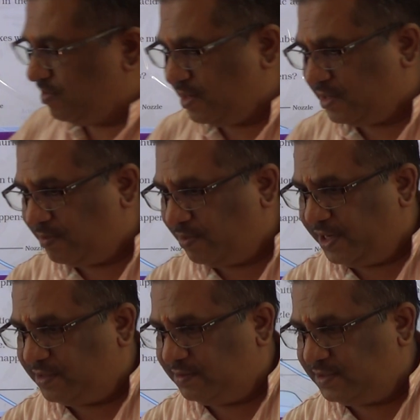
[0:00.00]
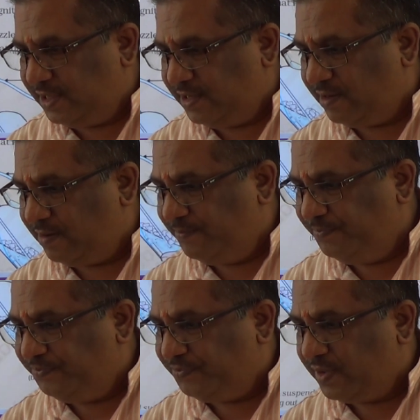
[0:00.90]
bicarbonate. See here,
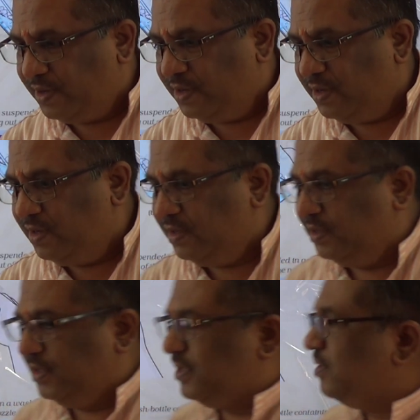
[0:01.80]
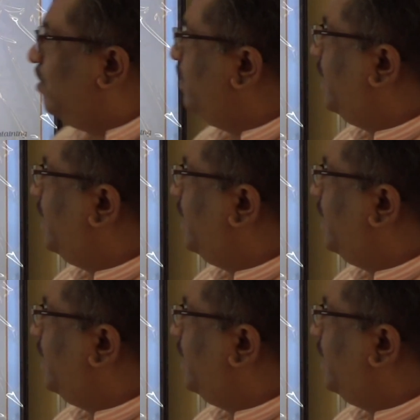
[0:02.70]
this is what you